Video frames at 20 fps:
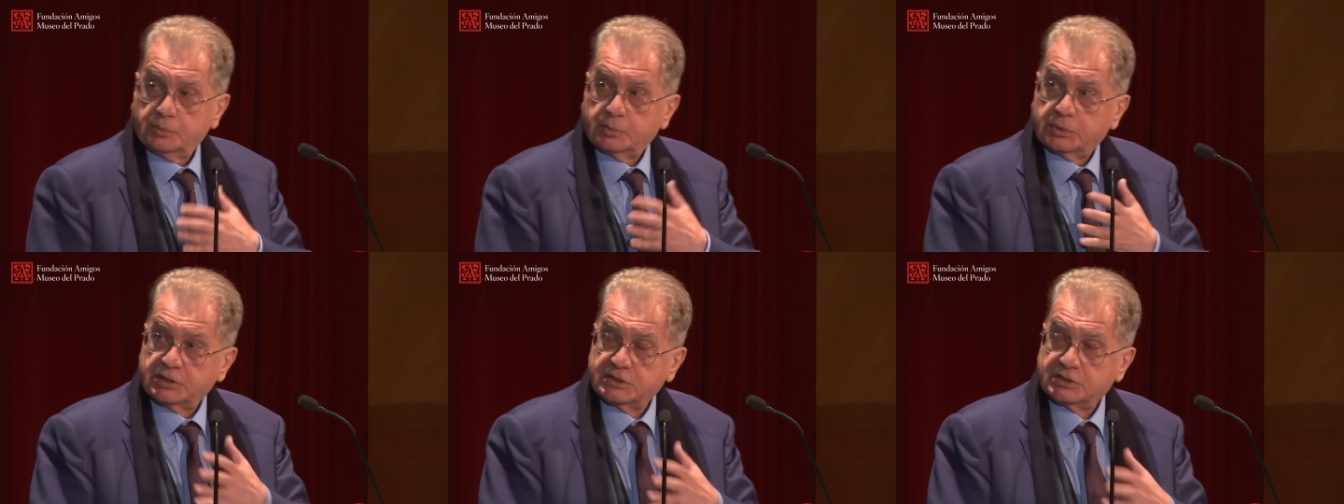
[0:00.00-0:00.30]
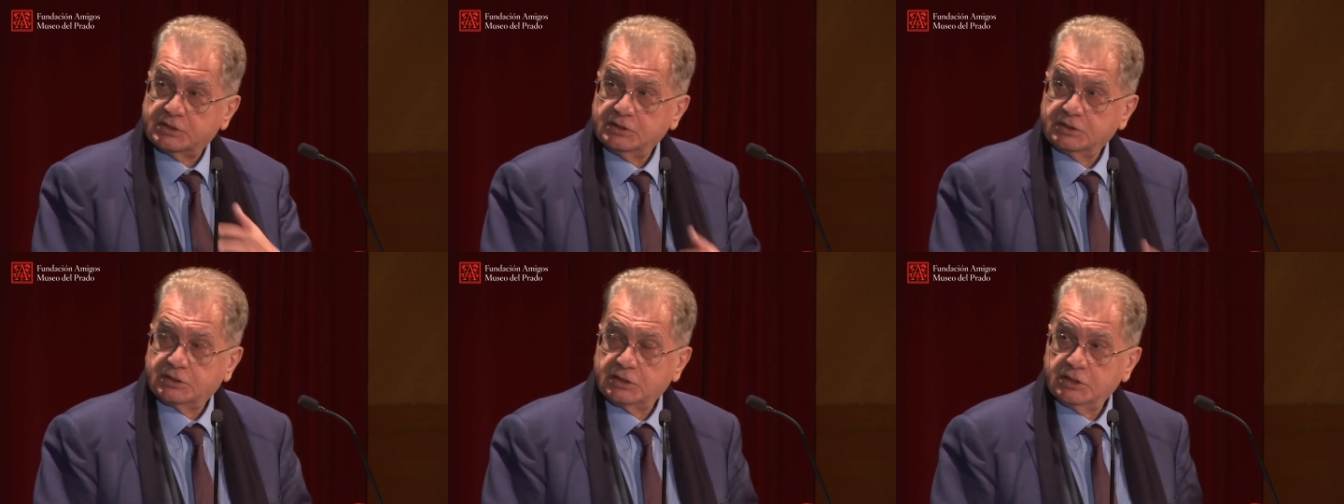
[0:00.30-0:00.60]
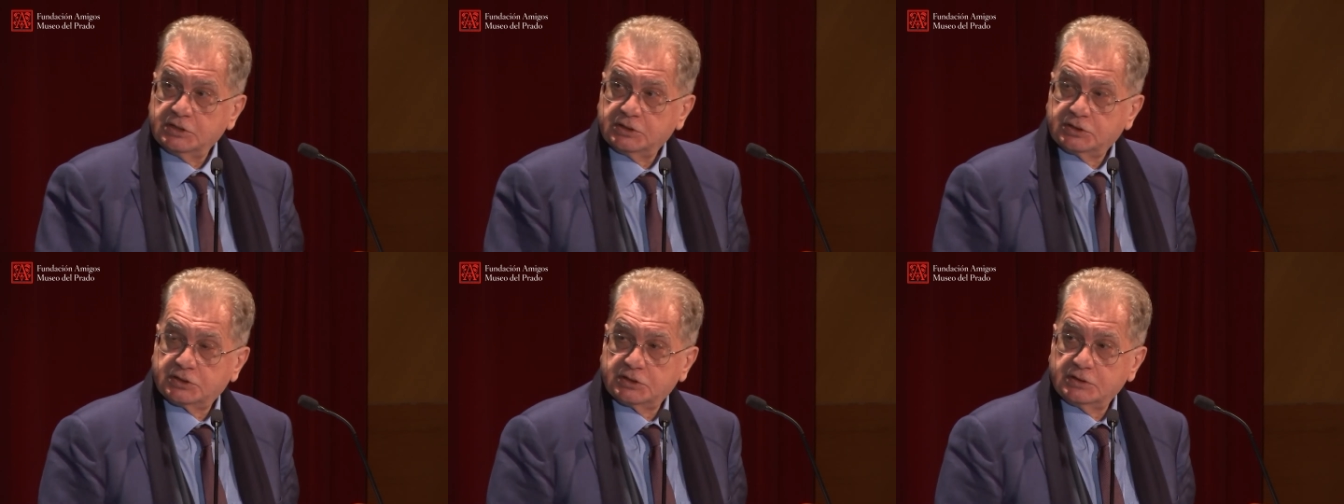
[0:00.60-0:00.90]

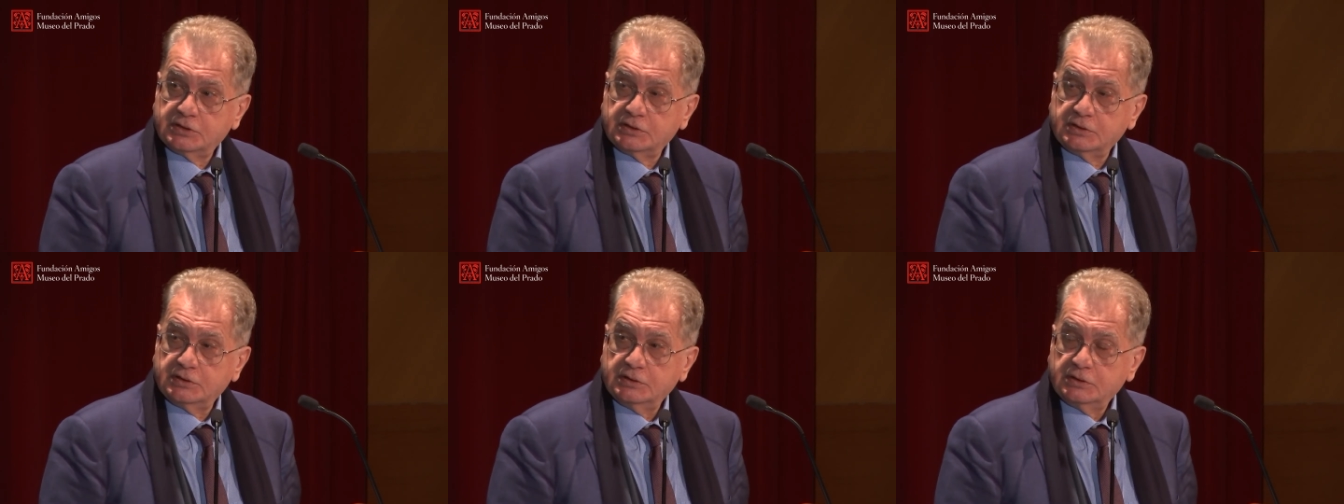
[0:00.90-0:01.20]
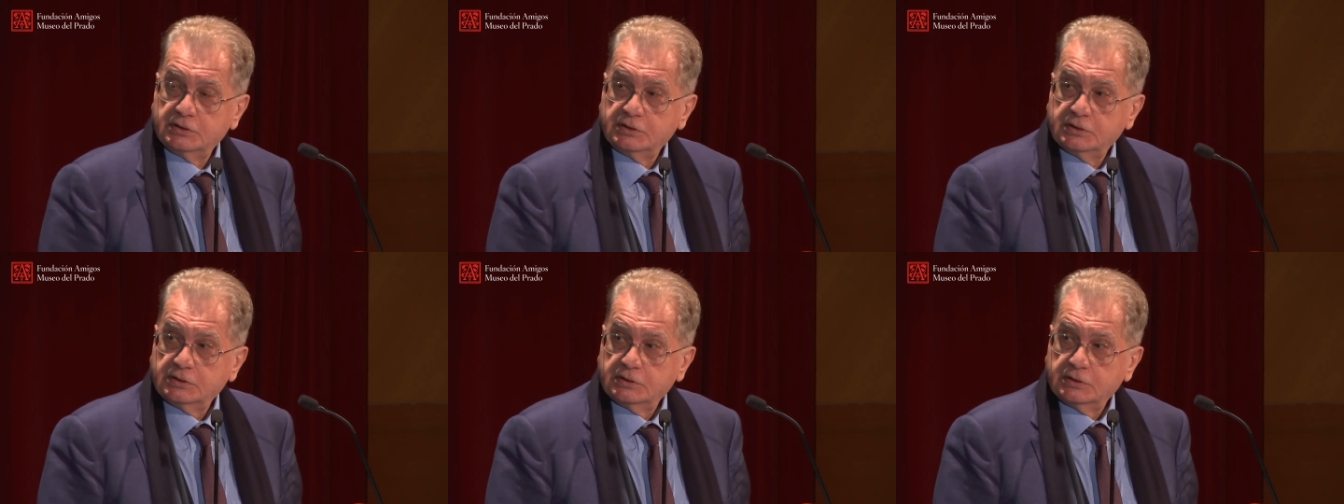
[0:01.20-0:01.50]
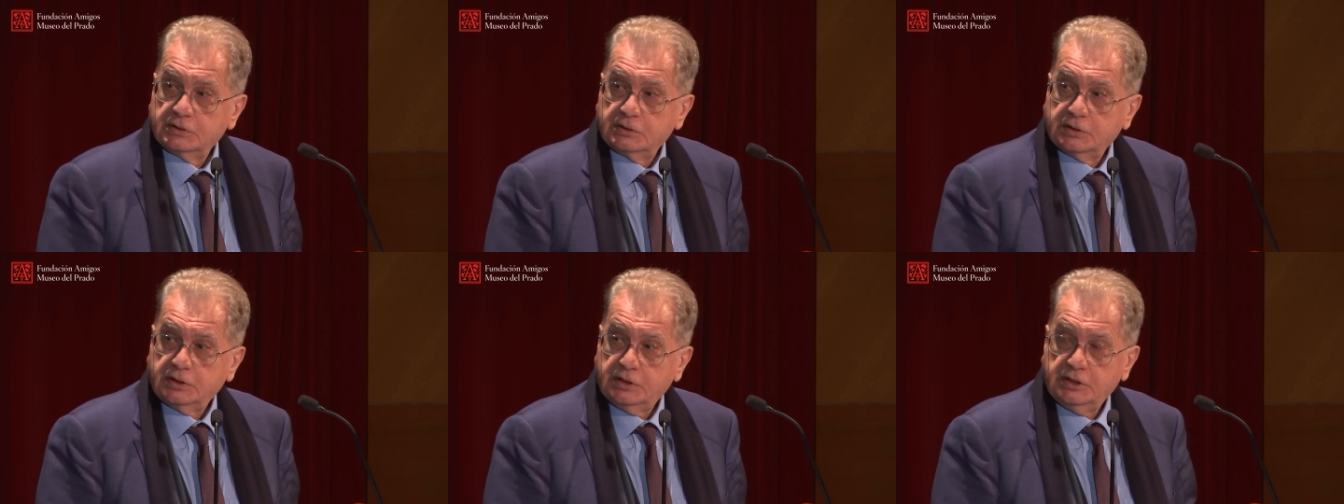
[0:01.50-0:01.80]
presentation
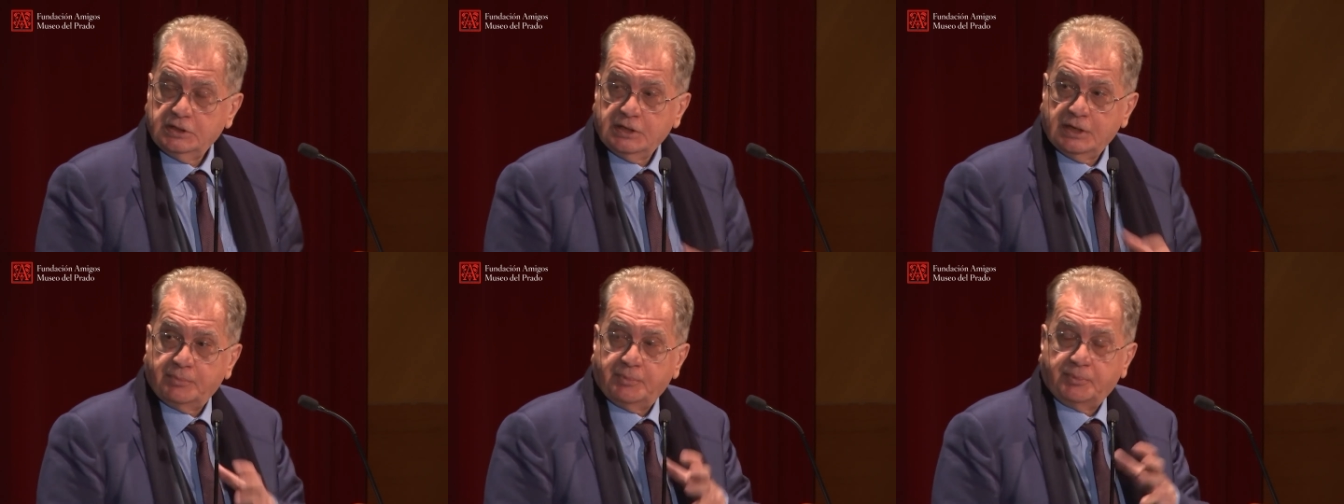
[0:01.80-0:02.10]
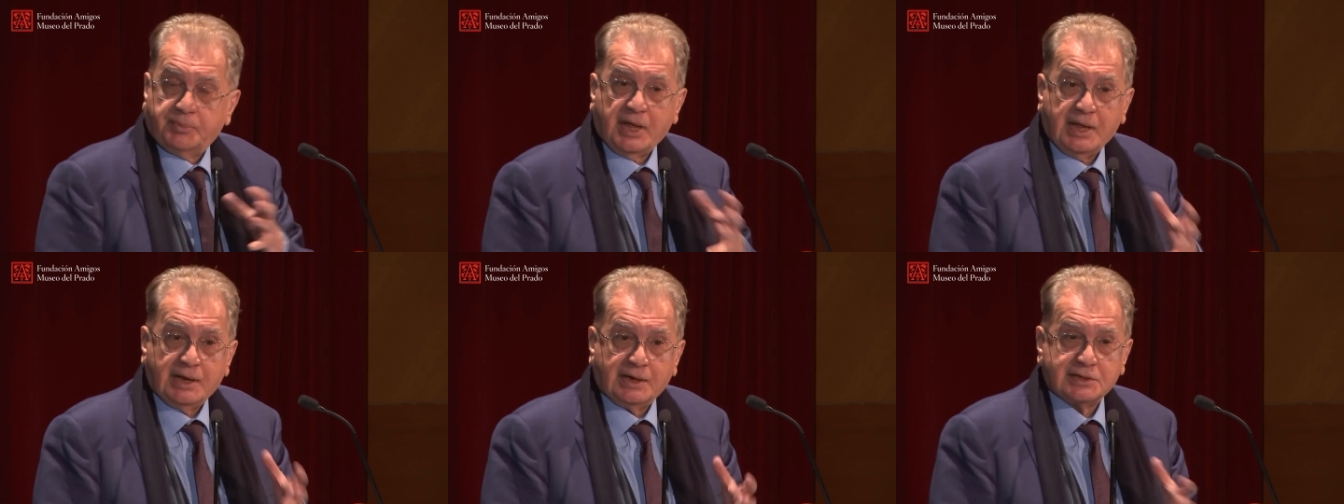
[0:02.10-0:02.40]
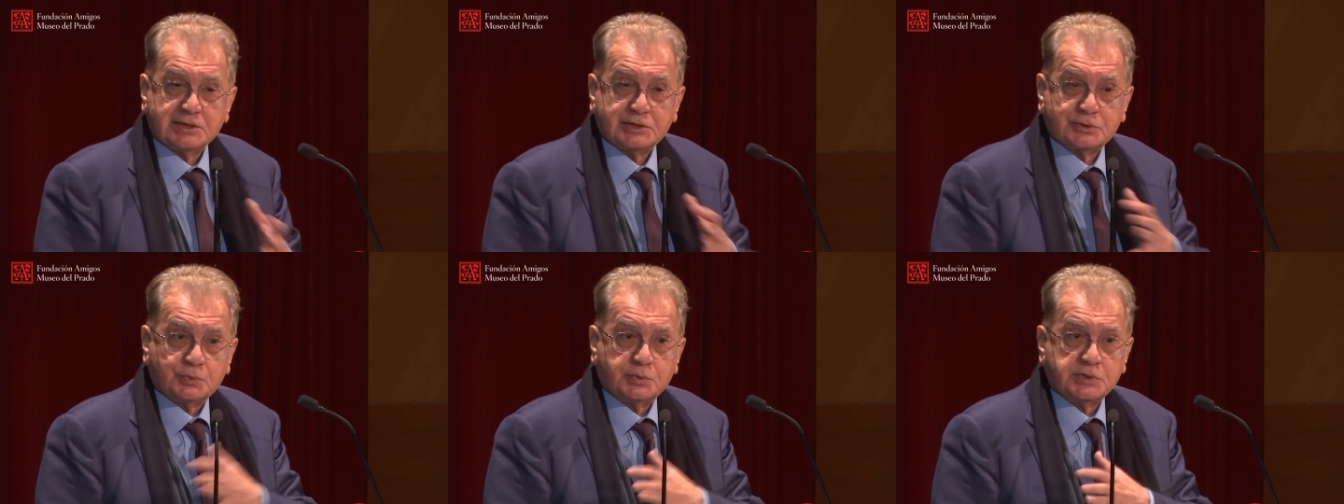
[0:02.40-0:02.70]
in a
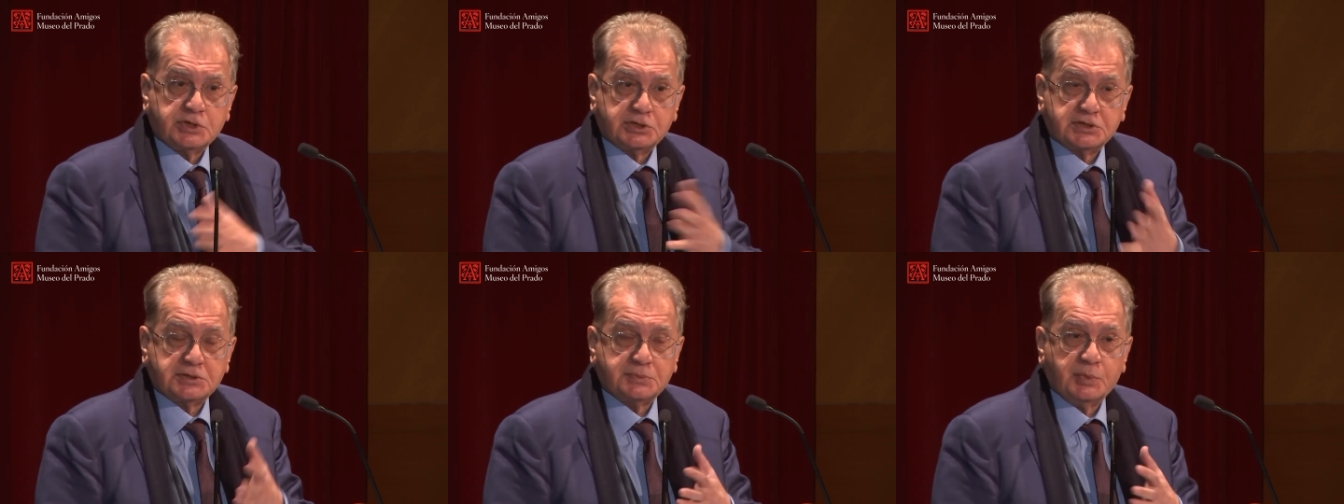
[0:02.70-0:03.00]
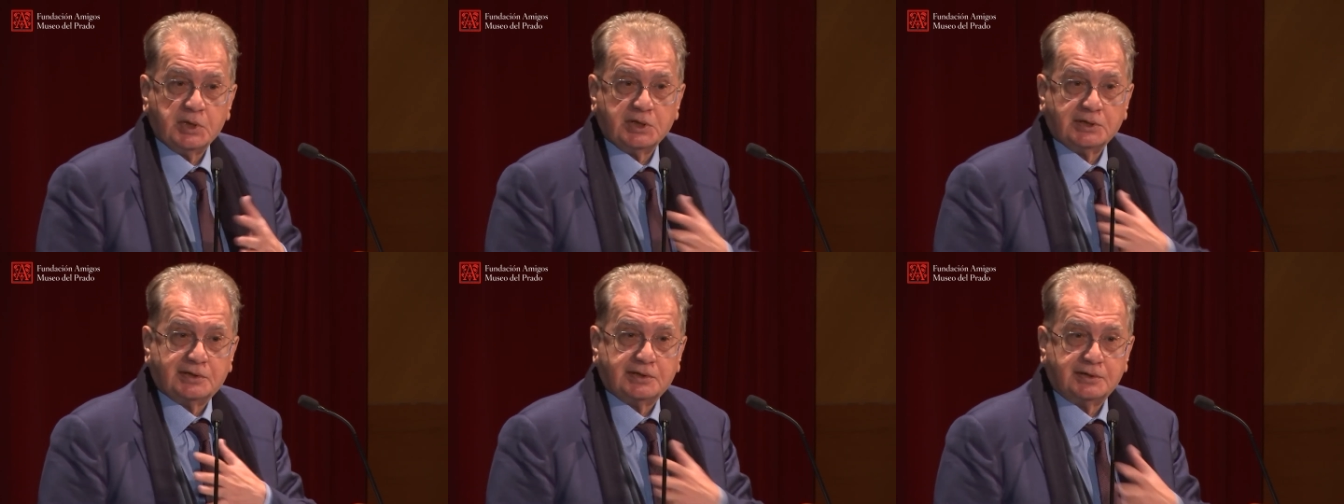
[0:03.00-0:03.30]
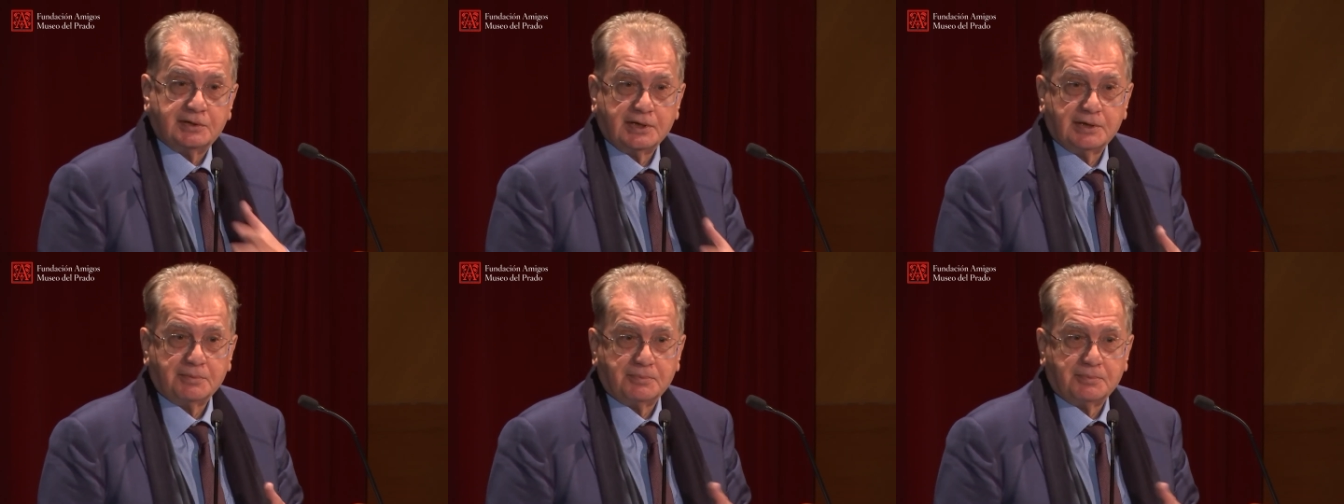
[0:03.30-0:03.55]
palace which is built,